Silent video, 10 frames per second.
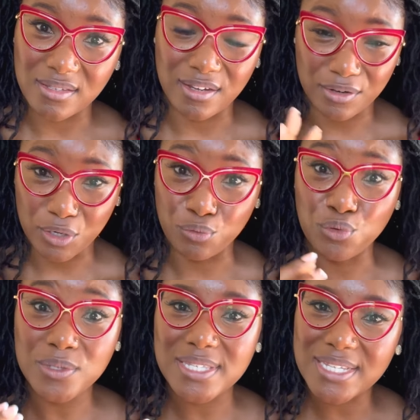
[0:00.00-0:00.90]
your
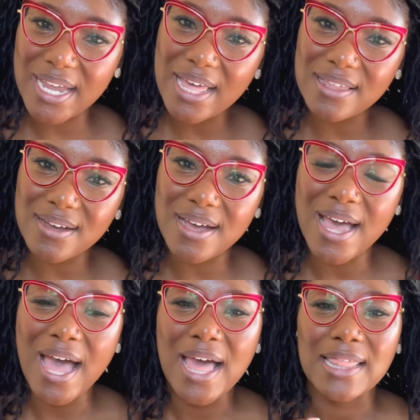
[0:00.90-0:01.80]
roots together,
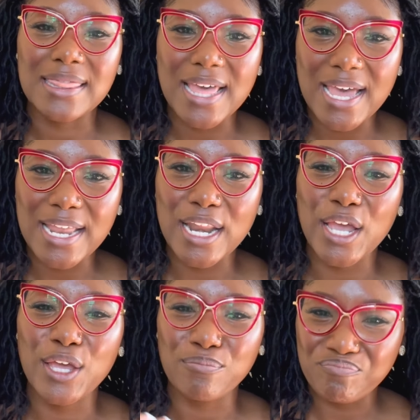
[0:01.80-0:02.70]

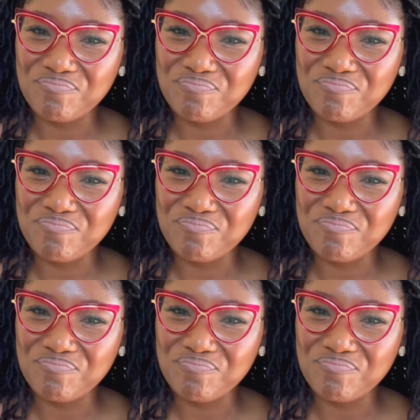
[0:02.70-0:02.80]
then